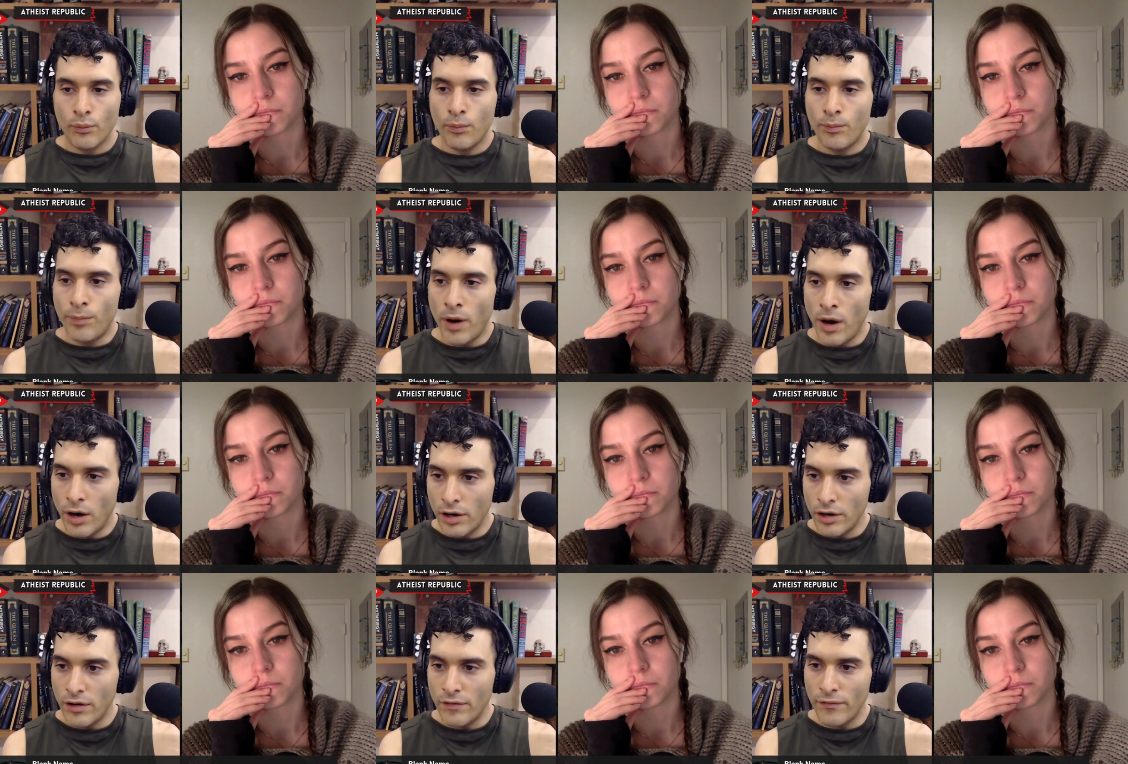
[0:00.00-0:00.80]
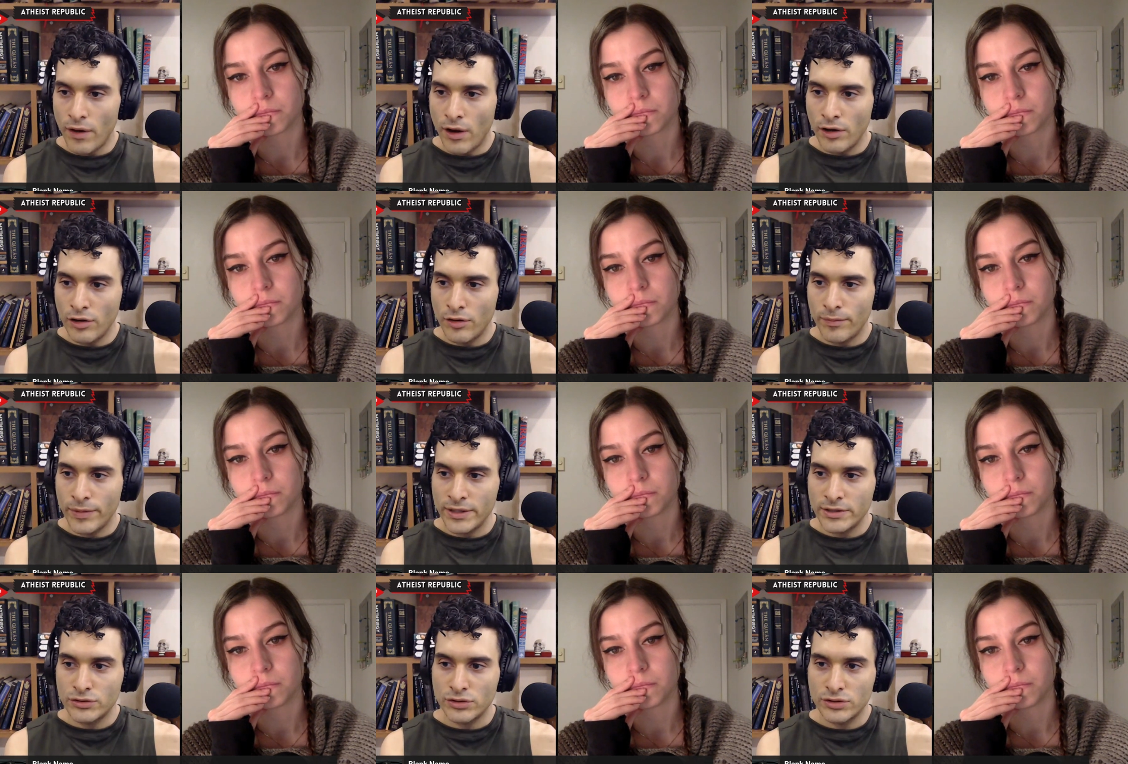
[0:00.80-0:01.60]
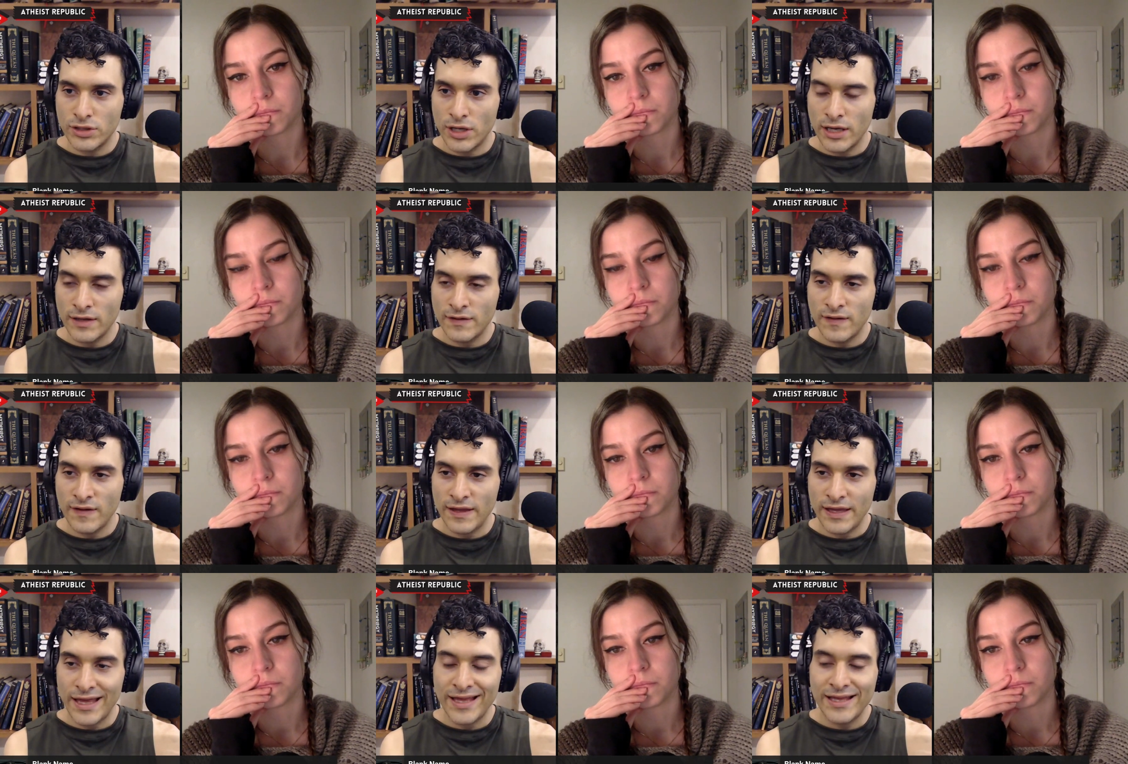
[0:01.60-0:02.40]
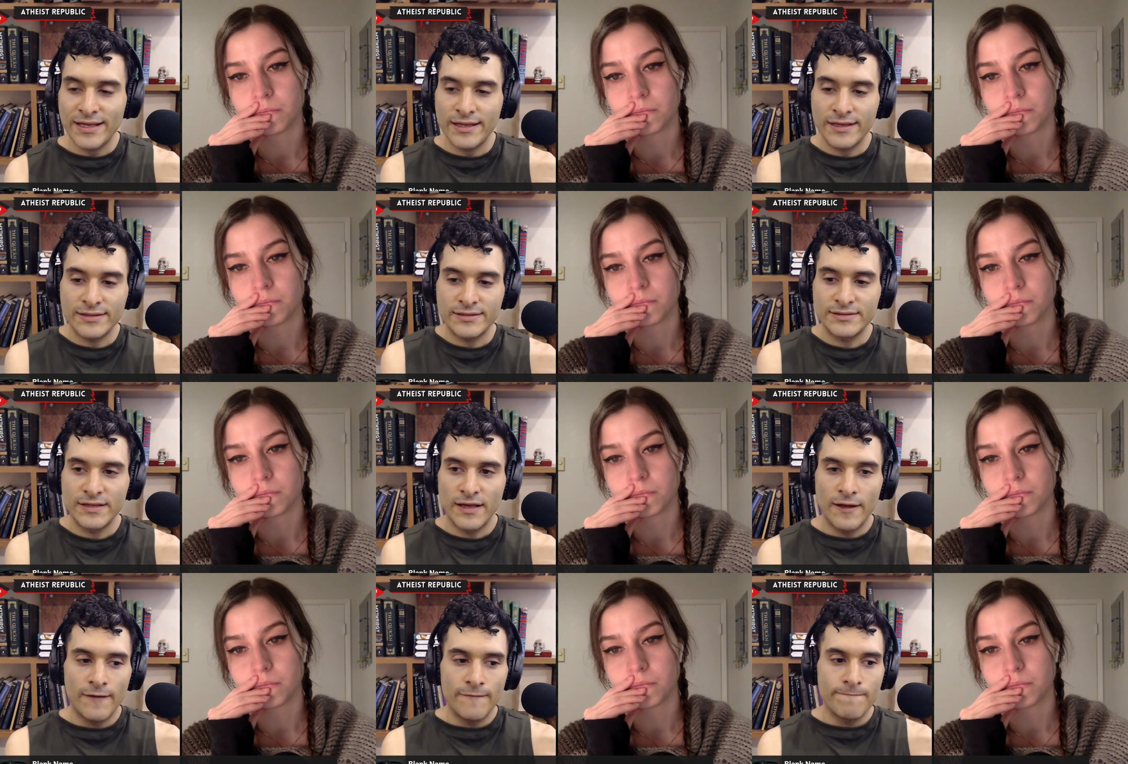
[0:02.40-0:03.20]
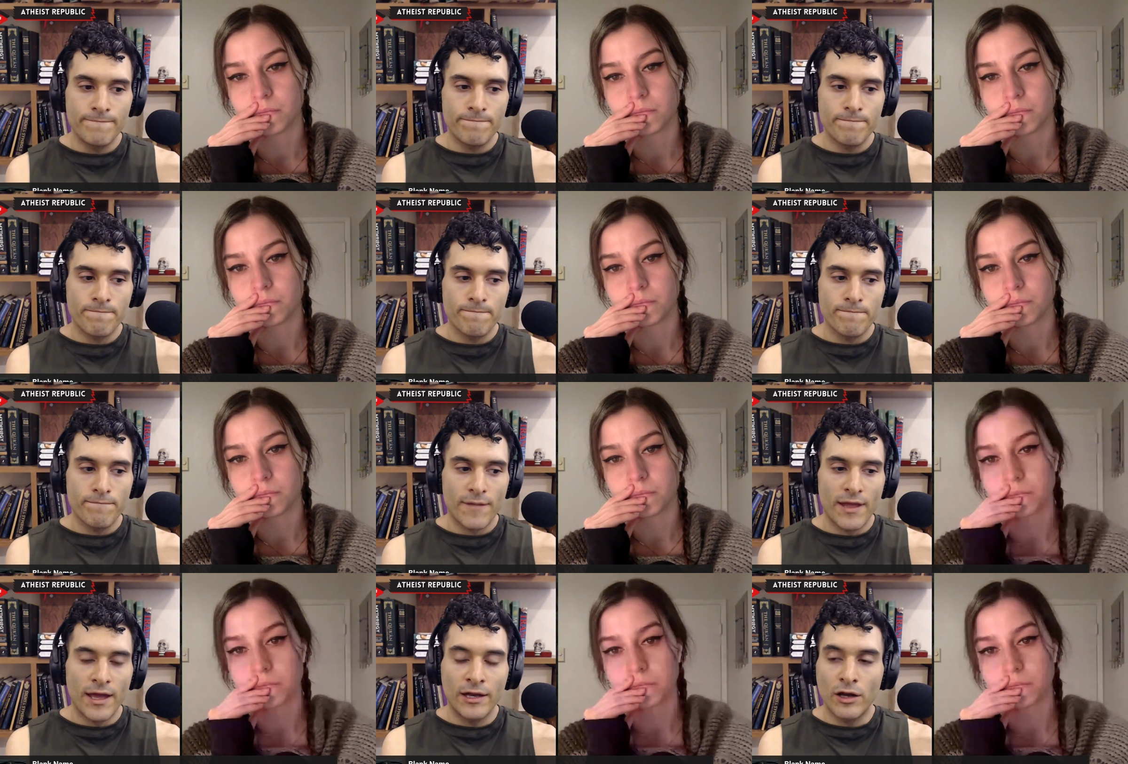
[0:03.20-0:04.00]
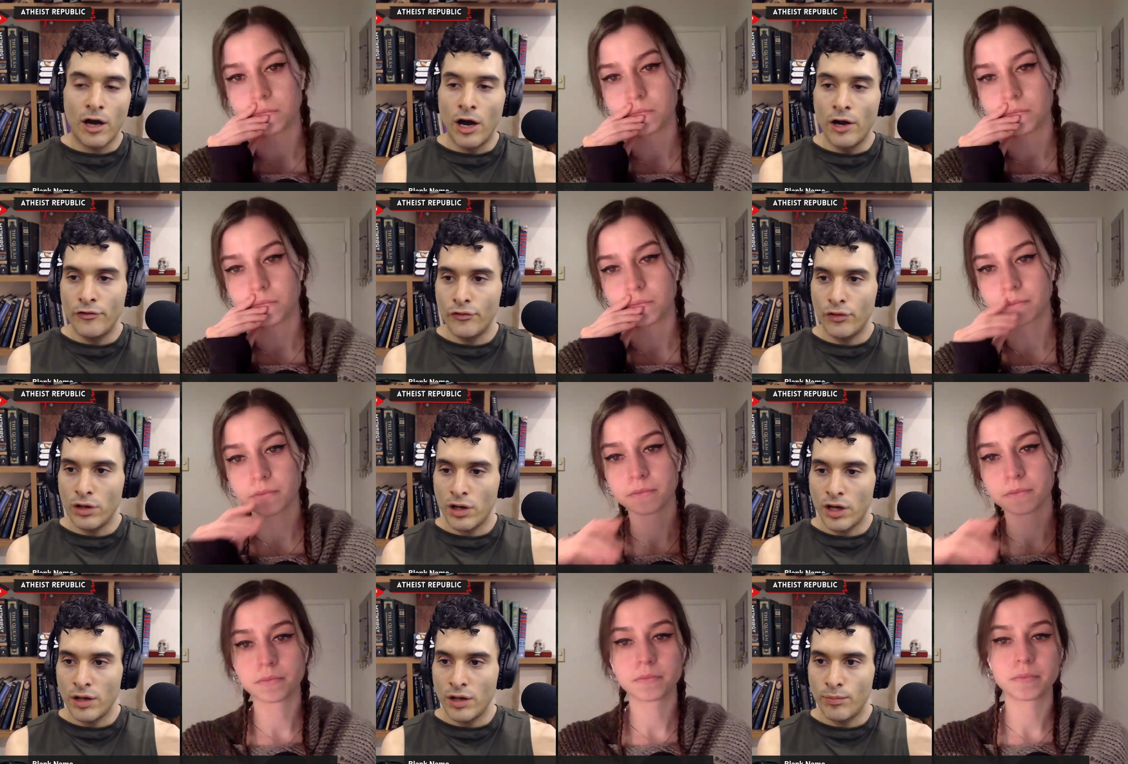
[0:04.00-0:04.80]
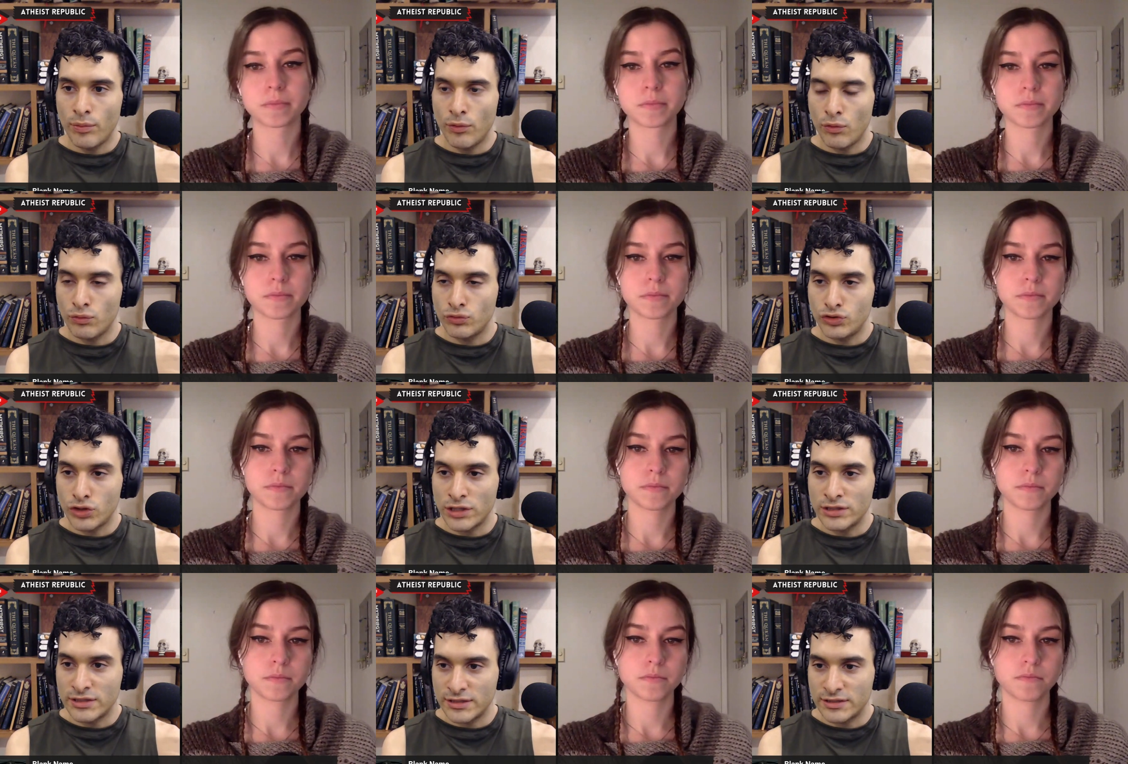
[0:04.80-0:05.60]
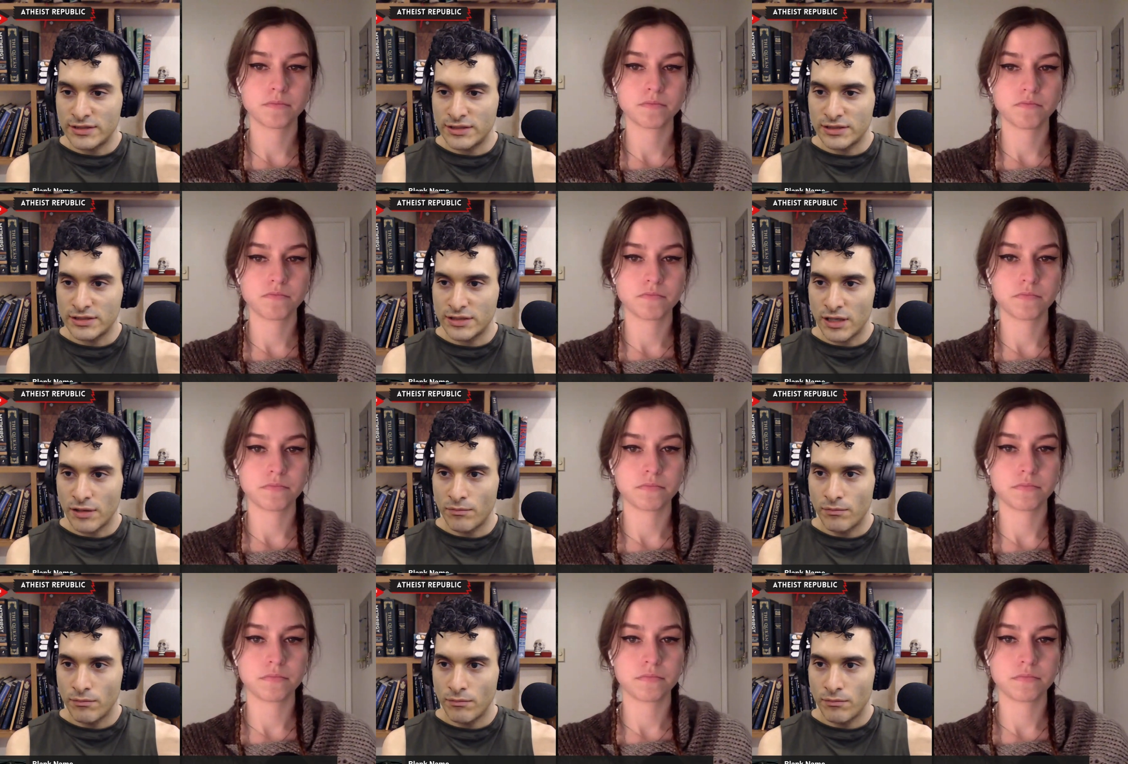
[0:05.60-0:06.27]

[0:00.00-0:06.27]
Speaker 1: part of honor-based society is an unreliable justice system.